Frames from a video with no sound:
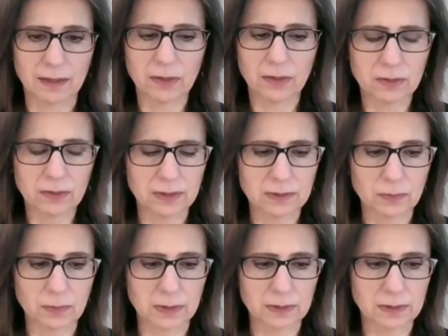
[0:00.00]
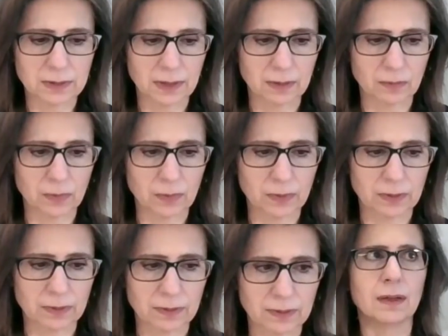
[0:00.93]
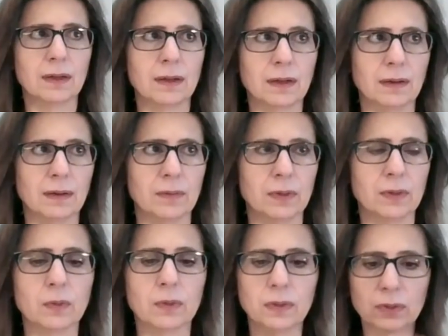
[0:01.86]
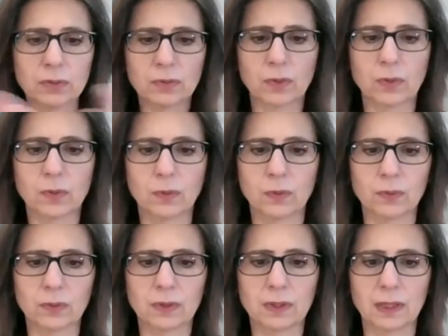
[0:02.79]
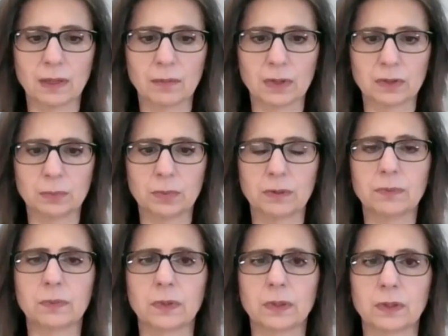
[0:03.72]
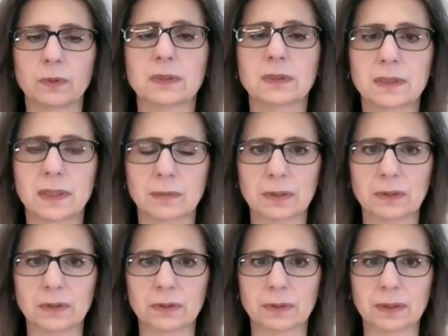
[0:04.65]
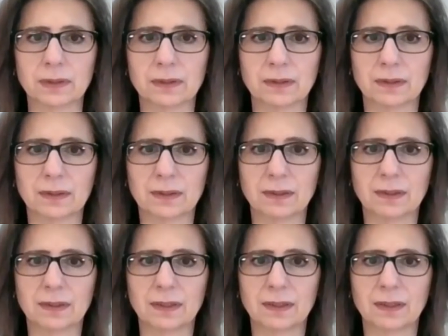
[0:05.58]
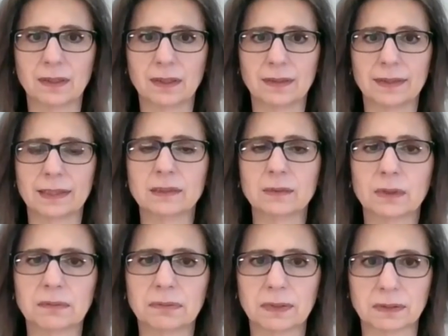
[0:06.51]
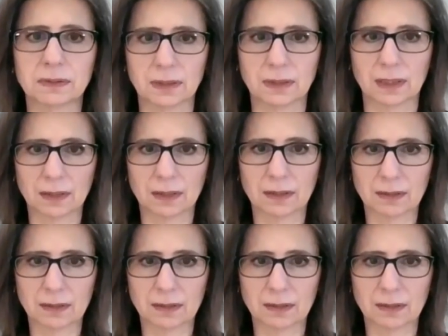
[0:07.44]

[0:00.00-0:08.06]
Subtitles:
heard this one time where you would throw the image before you and step into it. That's what it feels like.